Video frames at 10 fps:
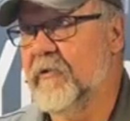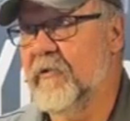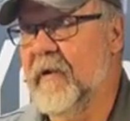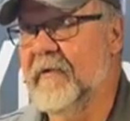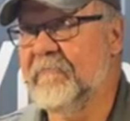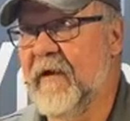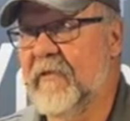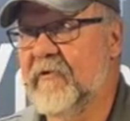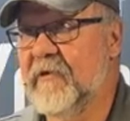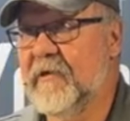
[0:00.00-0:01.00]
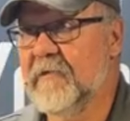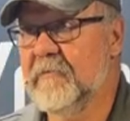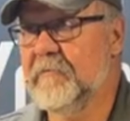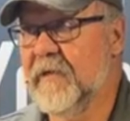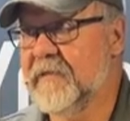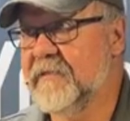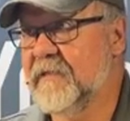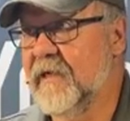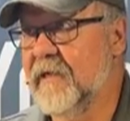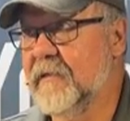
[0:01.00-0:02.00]
They're grandfathered, but
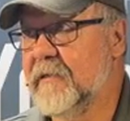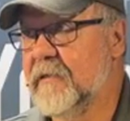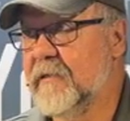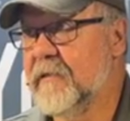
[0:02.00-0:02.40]
hey,